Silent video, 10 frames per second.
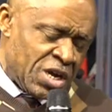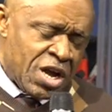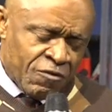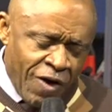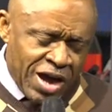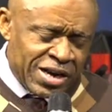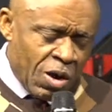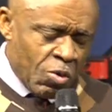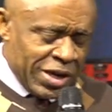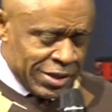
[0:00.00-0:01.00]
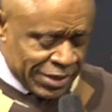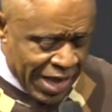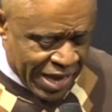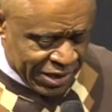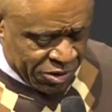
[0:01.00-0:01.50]
Father, we
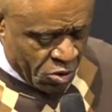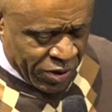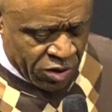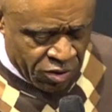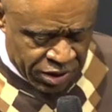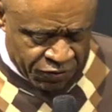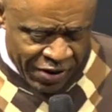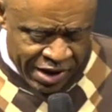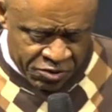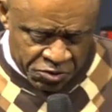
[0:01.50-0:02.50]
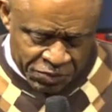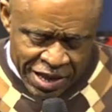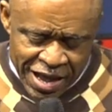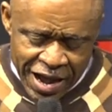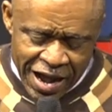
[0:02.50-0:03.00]
thank you. We glorify you.
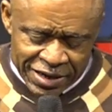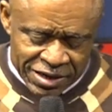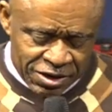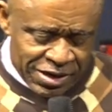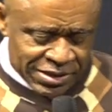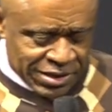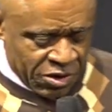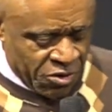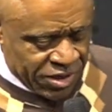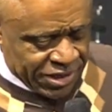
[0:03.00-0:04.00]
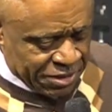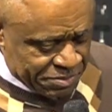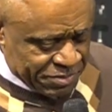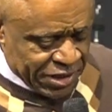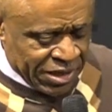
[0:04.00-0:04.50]
Hallelujah to your holy
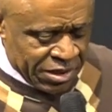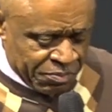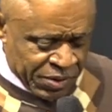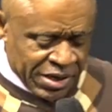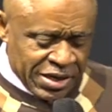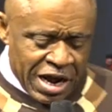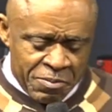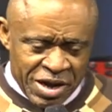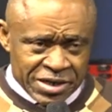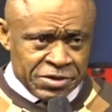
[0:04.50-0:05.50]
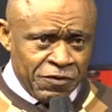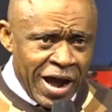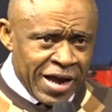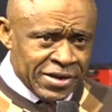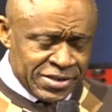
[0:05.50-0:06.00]
name. Be thou
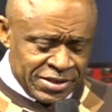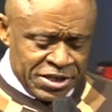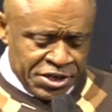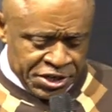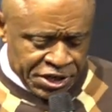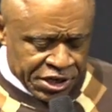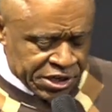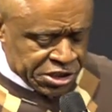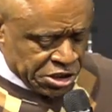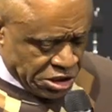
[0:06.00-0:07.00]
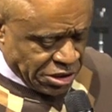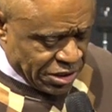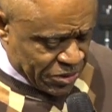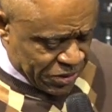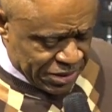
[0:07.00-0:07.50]
magnified. In
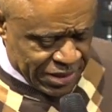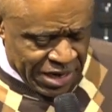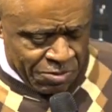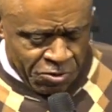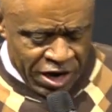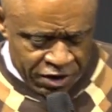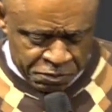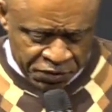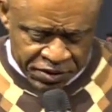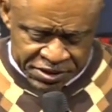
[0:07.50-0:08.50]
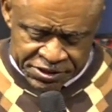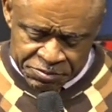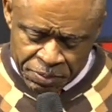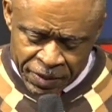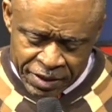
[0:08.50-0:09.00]
Jesus' name we have prayed.
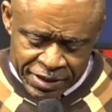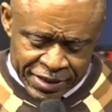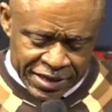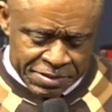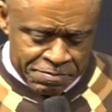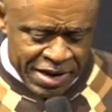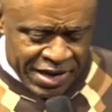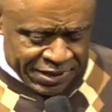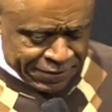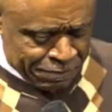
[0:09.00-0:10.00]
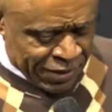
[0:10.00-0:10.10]
Amen.